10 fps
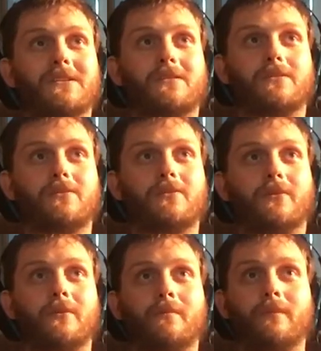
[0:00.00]
to
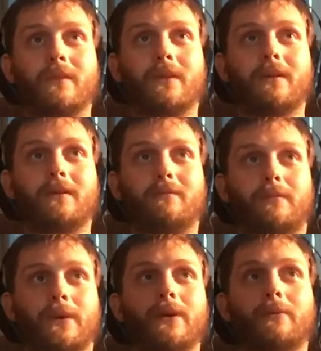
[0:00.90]

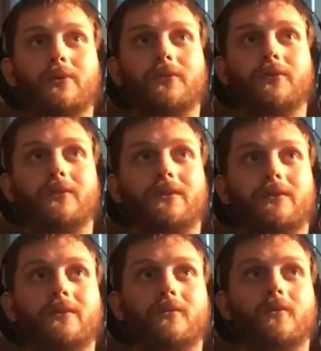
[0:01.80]
be able to
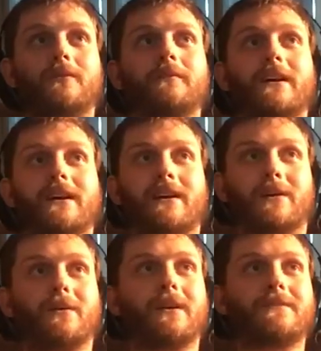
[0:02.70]
live that kind of
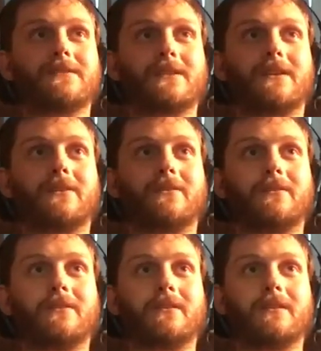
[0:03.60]
lifestyle.
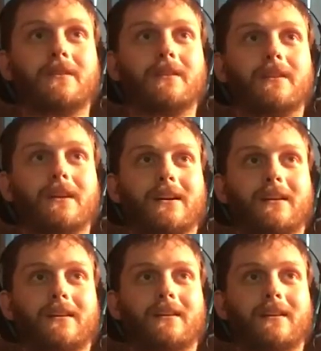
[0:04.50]
And
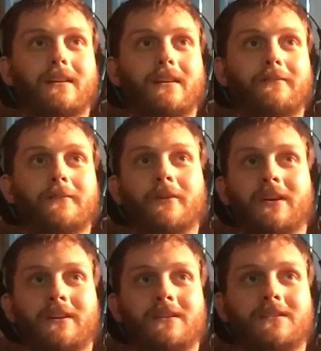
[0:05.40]
I feel
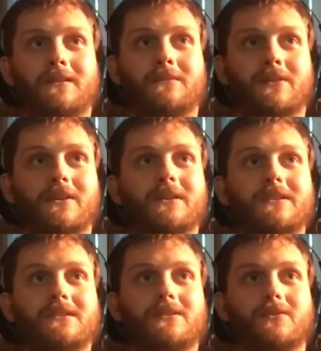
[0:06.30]
like it's up to us
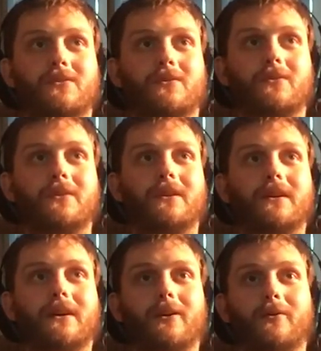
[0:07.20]
to
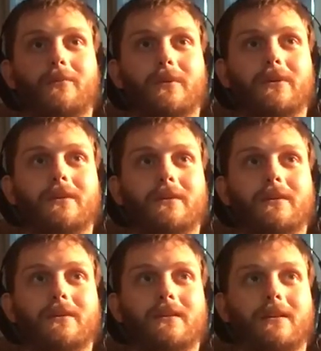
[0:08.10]
help
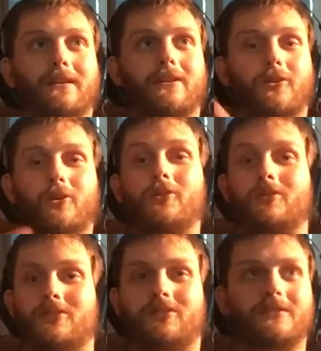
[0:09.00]

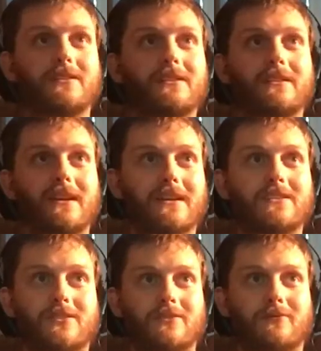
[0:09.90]
encourage the next
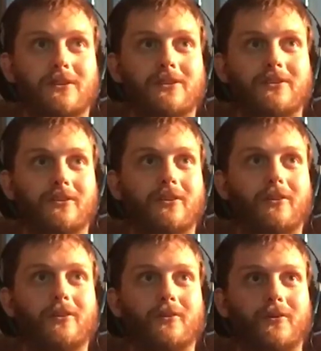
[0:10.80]
generation of car
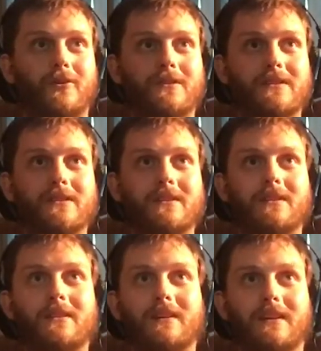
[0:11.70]
owners
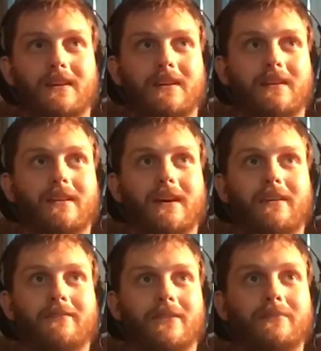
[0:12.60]
and
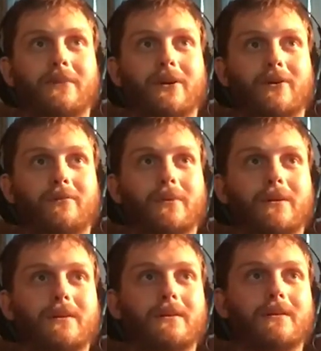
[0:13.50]
have them help
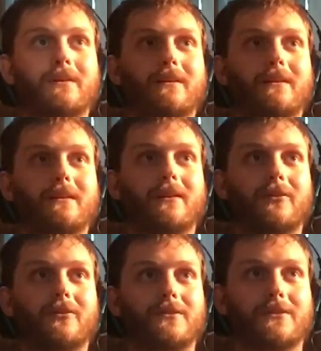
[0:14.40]

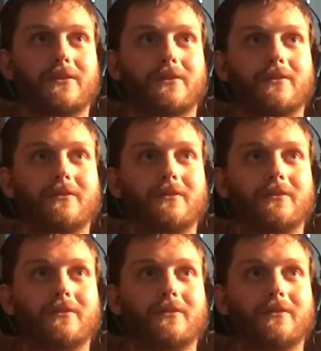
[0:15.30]
others, you know.